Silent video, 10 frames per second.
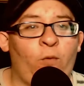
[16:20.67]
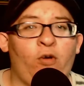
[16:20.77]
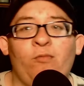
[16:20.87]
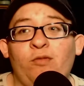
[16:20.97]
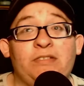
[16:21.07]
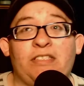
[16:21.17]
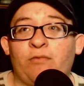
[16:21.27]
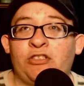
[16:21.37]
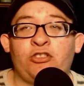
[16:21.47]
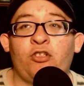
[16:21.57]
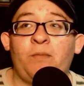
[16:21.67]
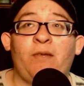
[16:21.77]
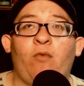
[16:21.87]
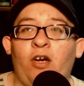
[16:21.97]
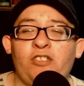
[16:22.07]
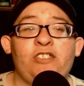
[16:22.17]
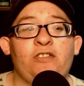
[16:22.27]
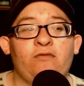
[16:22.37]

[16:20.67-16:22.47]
four movies that we should be watching.